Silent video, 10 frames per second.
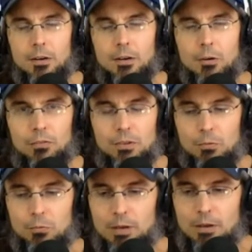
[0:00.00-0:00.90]
I don't know if
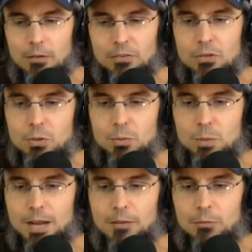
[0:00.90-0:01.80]
you we, a few shows
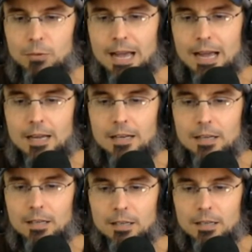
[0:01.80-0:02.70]
back we had
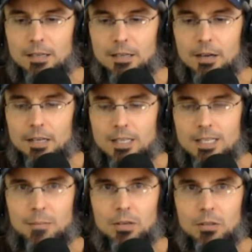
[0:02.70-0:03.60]
uh, a
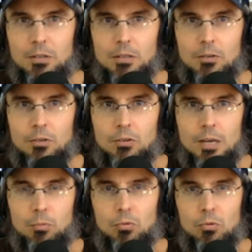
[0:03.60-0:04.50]
segment on creating
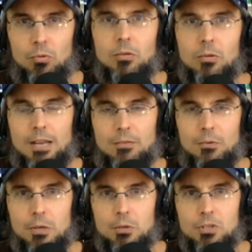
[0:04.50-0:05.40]
a parental gate
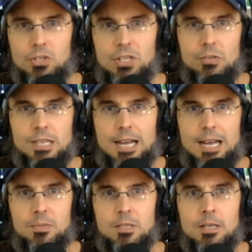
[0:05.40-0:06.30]
for your children's
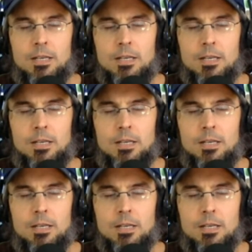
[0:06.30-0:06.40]
apps,